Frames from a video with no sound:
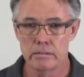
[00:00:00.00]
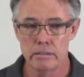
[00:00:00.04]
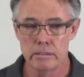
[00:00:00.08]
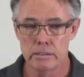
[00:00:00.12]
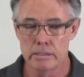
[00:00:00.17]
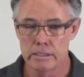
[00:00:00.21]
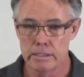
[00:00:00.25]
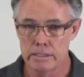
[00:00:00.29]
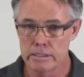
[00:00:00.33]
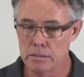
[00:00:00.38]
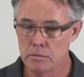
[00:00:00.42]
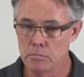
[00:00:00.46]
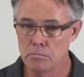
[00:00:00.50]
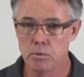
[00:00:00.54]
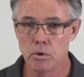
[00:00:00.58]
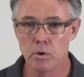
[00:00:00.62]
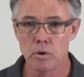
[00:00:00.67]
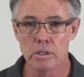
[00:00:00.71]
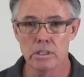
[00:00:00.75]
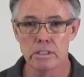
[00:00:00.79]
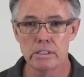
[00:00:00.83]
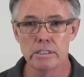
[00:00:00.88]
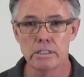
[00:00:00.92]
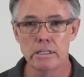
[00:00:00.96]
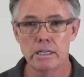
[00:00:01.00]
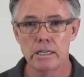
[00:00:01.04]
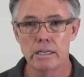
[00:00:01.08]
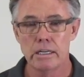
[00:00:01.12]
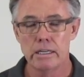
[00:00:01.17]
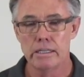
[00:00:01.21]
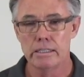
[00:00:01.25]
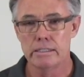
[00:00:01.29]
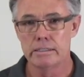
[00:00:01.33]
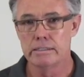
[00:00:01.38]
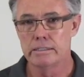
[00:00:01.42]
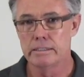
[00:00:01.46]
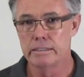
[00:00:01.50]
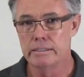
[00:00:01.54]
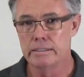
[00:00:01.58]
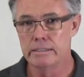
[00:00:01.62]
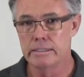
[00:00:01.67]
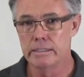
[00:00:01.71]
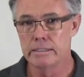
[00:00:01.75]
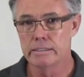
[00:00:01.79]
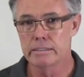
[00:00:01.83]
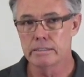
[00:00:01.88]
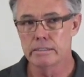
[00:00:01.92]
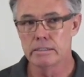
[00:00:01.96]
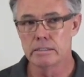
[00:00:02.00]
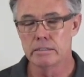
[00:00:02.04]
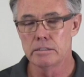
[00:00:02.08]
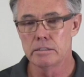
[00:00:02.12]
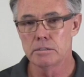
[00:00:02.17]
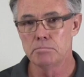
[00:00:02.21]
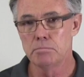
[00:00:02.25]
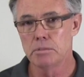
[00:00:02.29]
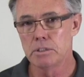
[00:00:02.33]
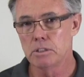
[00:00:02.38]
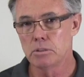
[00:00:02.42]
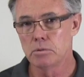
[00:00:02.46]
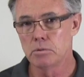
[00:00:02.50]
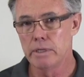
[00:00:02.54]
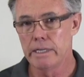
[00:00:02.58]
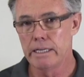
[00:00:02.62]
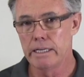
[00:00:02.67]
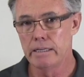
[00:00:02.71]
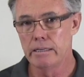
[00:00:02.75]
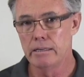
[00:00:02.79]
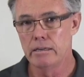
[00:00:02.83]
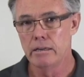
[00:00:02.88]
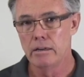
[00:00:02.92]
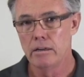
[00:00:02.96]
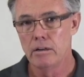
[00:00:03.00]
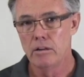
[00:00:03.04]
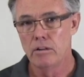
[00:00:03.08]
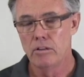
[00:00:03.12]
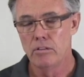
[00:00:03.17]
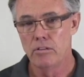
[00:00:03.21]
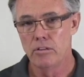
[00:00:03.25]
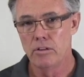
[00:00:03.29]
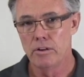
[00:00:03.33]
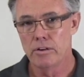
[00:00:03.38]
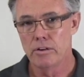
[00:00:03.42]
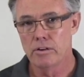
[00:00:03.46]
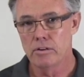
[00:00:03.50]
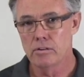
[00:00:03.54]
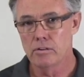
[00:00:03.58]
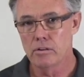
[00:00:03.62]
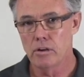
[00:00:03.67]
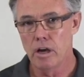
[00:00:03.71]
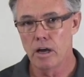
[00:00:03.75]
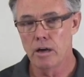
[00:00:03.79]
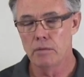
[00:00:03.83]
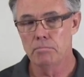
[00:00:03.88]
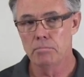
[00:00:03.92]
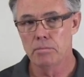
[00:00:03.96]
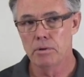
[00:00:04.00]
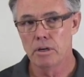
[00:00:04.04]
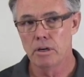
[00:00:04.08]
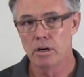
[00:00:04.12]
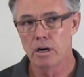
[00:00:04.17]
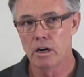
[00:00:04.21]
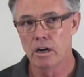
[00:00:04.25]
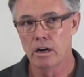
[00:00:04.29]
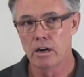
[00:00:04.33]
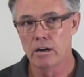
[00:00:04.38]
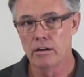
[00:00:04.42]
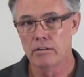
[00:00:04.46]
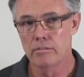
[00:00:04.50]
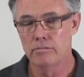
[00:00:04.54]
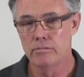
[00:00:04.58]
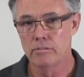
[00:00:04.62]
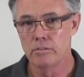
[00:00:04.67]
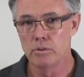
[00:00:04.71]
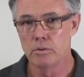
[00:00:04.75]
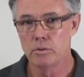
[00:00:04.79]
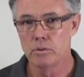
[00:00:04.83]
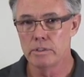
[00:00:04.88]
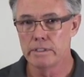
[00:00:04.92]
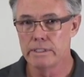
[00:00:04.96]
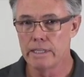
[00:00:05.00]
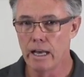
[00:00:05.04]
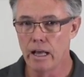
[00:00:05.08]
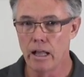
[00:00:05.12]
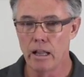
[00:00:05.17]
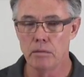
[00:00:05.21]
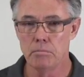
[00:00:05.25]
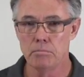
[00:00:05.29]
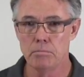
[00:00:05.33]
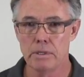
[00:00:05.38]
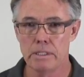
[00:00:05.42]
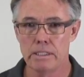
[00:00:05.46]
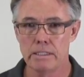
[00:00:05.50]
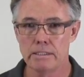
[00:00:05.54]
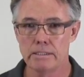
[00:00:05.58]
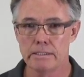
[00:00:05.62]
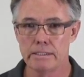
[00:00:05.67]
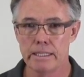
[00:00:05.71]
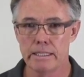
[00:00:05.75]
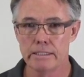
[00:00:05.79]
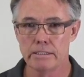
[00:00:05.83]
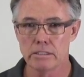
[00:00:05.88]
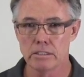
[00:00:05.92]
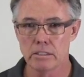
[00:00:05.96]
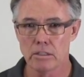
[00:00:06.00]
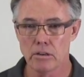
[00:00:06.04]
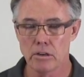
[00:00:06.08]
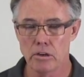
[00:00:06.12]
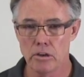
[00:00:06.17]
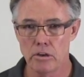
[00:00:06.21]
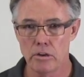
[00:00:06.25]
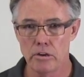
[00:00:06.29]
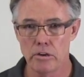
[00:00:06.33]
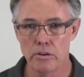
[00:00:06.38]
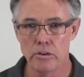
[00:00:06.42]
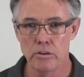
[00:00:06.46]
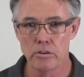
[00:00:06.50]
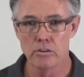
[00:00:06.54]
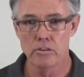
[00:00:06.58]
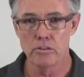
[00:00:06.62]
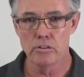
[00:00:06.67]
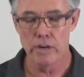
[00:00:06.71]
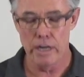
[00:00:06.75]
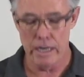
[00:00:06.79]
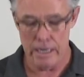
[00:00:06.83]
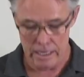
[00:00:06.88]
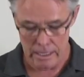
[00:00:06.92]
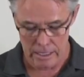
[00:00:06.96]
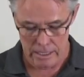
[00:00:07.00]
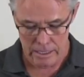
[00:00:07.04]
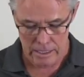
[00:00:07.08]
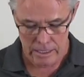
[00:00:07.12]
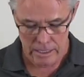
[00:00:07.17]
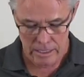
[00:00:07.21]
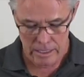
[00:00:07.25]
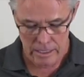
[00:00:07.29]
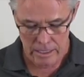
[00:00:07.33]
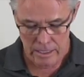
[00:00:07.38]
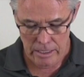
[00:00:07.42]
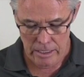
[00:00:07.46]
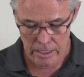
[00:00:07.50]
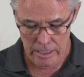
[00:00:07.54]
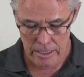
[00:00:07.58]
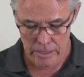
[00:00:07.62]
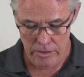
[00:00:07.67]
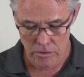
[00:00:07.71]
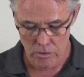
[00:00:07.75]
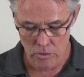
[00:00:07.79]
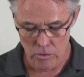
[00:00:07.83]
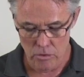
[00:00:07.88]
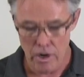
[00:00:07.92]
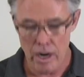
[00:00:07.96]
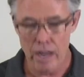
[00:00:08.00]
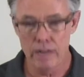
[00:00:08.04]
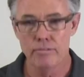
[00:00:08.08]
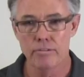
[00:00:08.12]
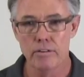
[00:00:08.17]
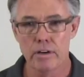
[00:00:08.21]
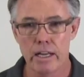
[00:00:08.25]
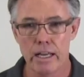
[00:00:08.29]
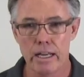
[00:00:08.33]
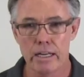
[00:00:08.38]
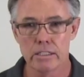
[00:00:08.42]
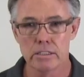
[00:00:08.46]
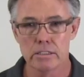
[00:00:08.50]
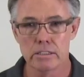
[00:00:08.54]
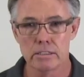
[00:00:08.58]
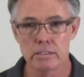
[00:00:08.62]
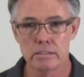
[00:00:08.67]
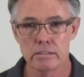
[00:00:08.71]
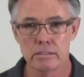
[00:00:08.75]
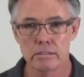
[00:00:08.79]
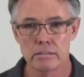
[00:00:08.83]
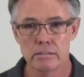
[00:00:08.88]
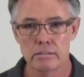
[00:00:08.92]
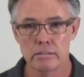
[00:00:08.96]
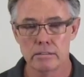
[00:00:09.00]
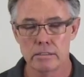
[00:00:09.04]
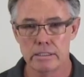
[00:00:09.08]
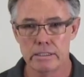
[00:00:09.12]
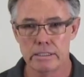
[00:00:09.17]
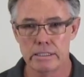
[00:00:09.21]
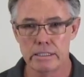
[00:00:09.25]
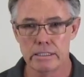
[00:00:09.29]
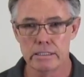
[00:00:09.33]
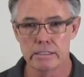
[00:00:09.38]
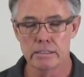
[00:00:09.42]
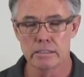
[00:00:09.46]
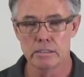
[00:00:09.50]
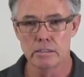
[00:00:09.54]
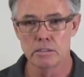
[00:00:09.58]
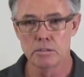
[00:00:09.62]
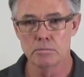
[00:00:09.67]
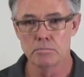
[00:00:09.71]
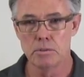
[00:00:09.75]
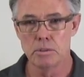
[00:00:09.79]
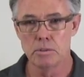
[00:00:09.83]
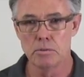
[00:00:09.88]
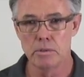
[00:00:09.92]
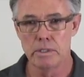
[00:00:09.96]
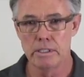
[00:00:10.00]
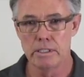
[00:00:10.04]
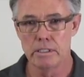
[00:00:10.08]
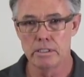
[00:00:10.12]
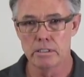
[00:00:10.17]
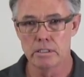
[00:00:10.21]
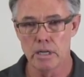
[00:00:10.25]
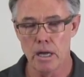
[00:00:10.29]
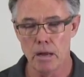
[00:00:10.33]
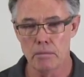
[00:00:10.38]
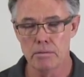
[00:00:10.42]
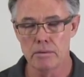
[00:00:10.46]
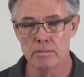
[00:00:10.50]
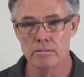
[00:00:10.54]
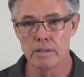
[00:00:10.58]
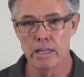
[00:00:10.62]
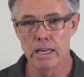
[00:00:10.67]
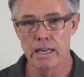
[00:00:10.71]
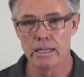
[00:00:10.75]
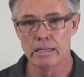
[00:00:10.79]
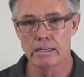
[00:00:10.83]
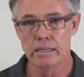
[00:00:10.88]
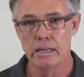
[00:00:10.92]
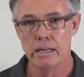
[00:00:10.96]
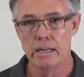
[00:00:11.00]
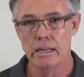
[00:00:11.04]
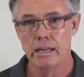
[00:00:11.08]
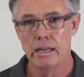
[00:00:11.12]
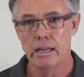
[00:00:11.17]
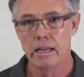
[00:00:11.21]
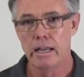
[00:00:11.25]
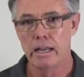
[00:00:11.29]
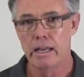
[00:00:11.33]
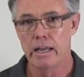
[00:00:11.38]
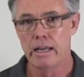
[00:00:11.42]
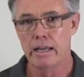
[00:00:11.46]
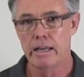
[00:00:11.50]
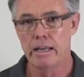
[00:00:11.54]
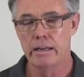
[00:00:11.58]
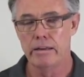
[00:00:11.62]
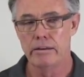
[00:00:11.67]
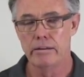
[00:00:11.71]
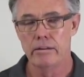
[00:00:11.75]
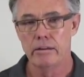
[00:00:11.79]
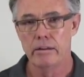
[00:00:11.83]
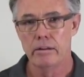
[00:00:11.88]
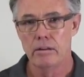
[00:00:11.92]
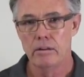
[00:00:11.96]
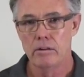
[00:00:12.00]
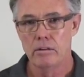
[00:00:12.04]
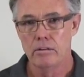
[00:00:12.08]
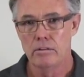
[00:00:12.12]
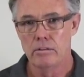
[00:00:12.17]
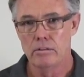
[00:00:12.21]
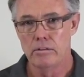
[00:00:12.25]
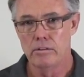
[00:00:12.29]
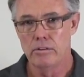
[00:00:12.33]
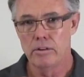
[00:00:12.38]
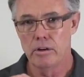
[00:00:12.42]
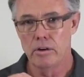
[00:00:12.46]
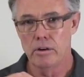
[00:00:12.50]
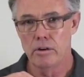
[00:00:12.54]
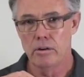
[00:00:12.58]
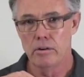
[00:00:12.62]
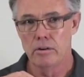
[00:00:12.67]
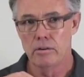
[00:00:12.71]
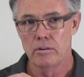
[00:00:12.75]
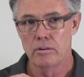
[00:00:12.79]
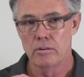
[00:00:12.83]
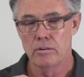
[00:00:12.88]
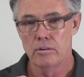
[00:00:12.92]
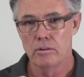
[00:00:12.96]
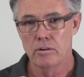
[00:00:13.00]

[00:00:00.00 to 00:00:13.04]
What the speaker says: this is important, is the distance between the top of your dowel pins that secure your trigger in your rifle action, the distance between the top of that and the